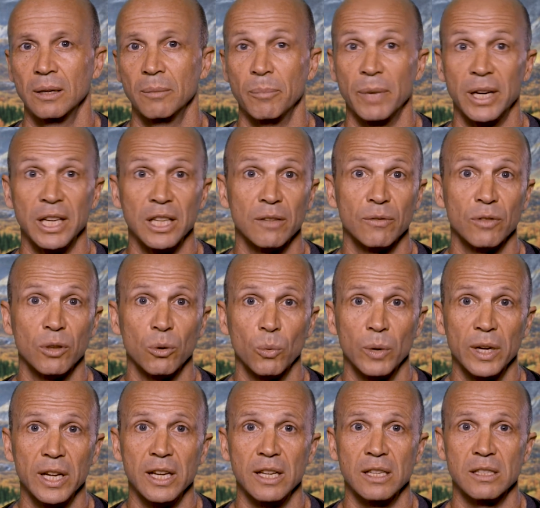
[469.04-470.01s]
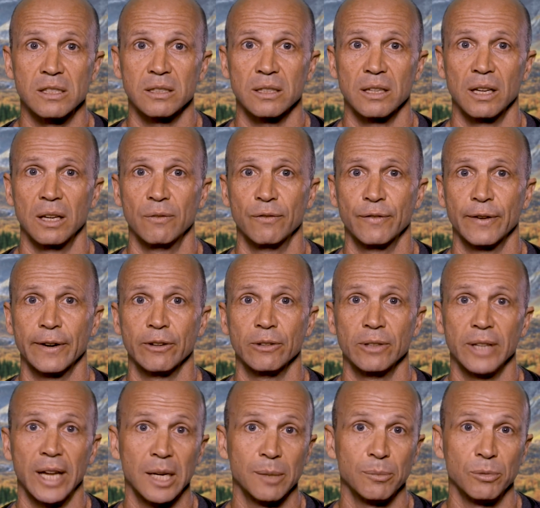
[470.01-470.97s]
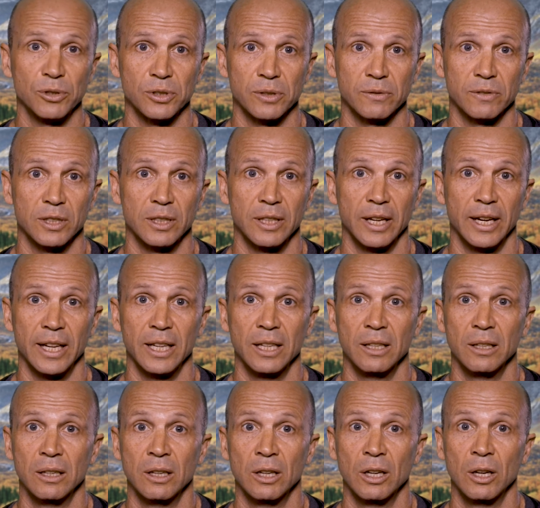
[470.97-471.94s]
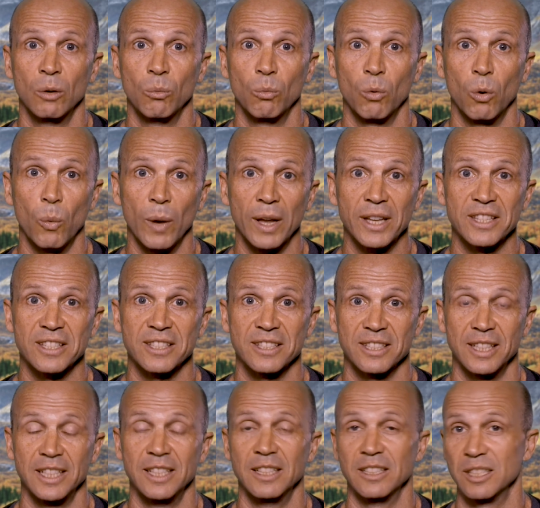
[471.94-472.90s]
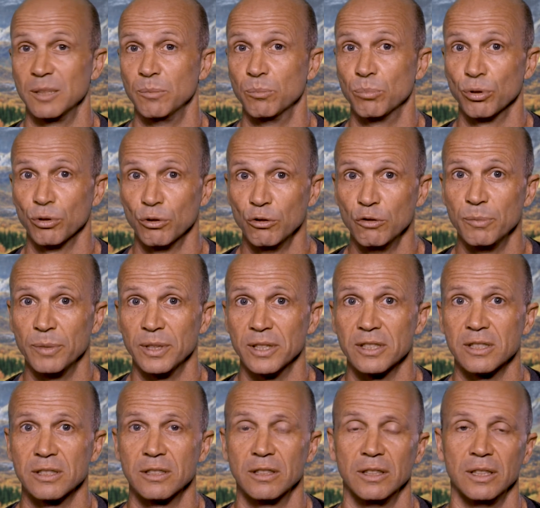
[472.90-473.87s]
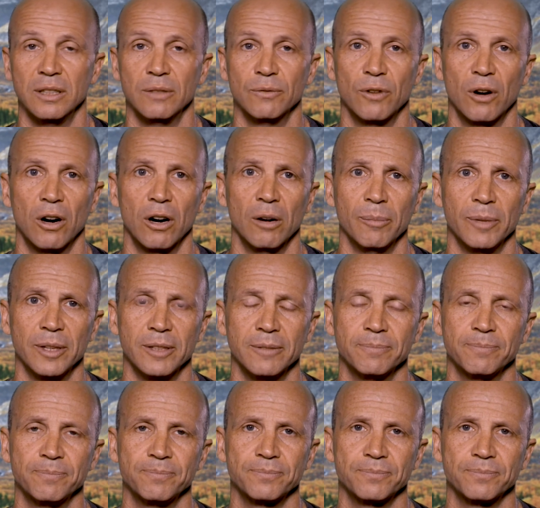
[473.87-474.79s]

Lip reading: Many of the weeds and feral animals of today were once seen as improvements to the environment.